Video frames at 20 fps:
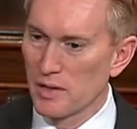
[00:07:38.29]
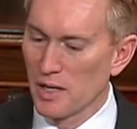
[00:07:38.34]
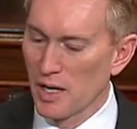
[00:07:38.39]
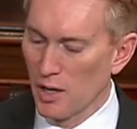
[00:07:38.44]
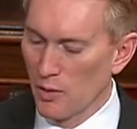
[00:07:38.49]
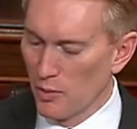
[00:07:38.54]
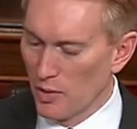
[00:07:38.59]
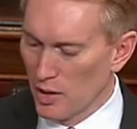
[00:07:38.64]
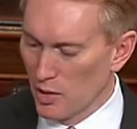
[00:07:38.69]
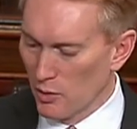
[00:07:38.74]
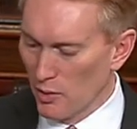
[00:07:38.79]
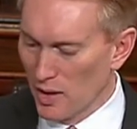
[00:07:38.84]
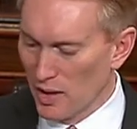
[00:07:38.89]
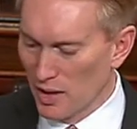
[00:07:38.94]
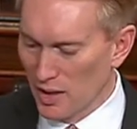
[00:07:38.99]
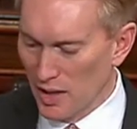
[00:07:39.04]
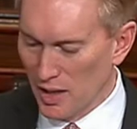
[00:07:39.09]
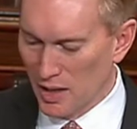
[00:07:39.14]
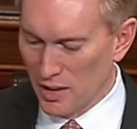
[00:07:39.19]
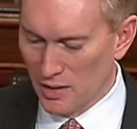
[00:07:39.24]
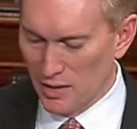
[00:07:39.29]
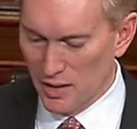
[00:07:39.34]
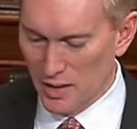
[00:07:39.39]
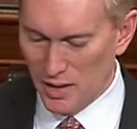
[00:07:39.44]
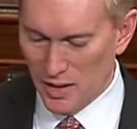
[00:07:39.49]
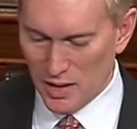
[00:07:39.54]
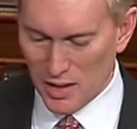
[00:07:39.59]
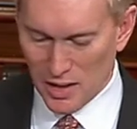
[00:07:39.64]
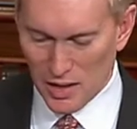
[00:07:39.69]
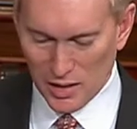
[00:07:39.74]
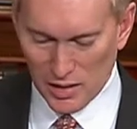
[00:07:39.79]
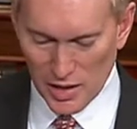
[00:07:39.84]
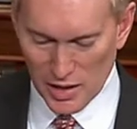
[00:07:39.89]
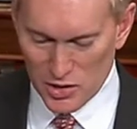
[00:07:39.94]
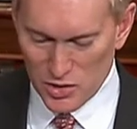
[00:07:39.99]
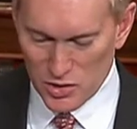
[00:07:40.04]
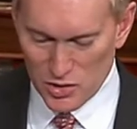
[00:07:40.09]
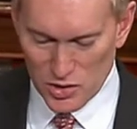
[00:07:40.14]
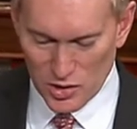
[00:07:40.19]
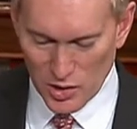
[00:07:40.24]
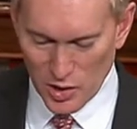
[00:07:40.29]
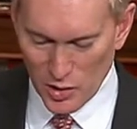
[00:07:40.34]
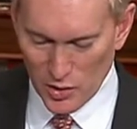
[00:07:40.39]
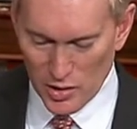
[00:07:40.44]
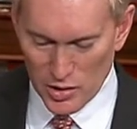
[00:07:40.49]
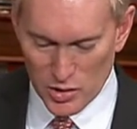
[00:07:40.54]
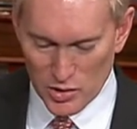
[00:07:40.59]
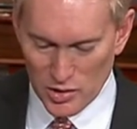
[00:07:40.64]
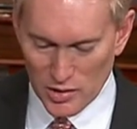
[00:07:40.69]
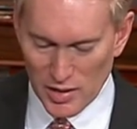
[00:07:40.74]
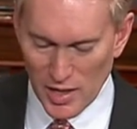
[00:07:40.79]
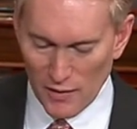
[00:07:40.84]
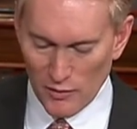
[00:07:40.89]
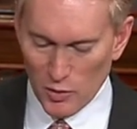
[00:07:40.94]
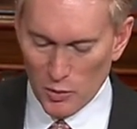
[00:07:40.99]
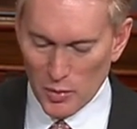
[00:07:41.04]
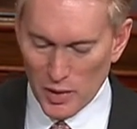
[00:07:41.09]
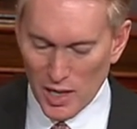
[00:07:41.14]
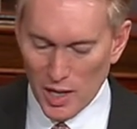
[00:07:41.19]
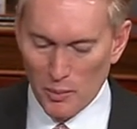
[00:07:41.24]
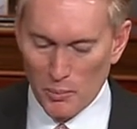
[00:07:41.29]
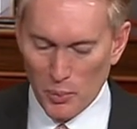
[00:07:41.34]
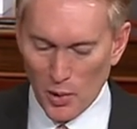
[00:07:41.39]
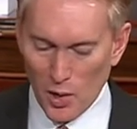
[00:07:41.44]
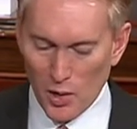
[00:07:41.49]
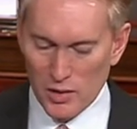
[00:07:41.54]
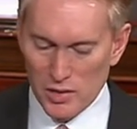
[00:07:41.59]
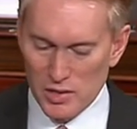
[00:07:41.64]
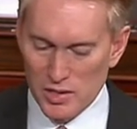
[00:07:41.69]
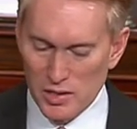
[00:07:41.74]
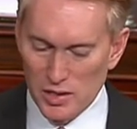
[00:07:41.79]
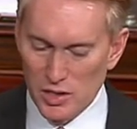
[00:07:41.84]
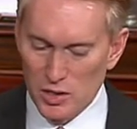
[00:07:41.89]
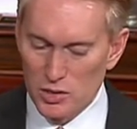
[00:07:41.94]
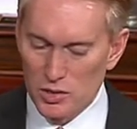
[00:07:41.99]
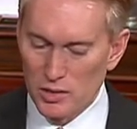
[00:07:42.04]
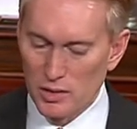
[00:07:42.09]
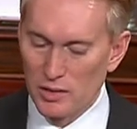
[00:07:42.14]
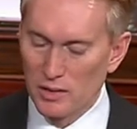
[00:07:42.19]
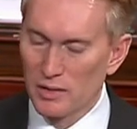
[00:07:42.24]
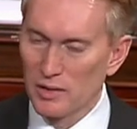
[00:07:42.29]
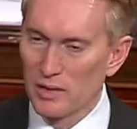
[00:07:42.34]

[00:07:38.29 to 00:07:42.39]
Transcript: I reiterate again, election security should never be a partisan issue.